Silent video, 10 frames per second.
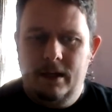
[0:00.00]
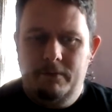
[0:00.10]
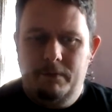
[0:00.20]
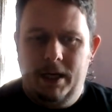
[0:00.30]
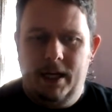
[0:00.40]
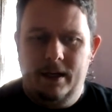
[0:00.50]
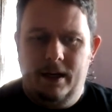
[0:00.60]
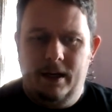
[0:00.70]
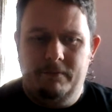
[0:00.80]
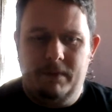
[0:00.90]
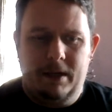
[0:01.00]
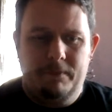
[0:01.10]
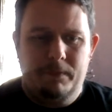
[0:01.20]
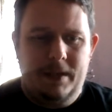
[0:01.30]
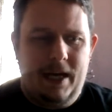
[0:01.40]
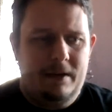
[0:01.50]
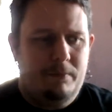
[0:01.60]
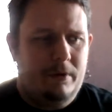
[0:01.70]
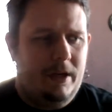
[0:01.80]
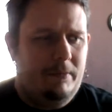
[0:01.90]
But that
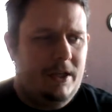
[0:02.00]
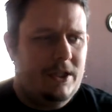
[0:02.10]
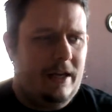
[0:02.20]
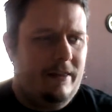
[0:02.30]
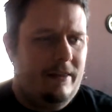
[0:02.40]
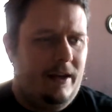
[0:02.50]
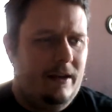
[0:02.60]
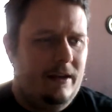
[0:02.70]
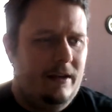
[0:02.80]
pretty much, I think,